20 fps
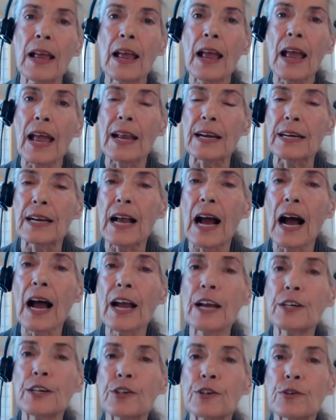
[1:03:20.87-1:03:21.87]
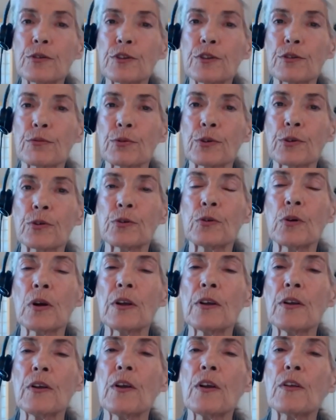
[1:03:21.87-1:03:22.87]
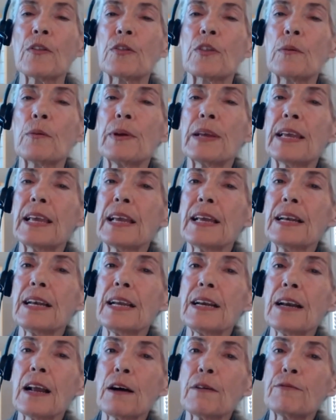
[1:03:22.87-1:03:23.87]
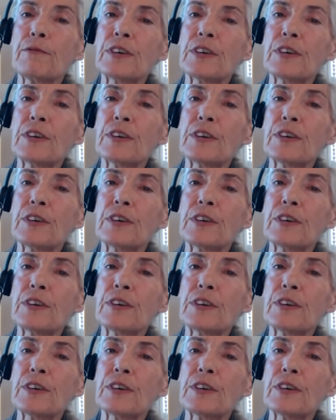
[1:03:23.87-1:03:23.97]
and guide you through the beginning of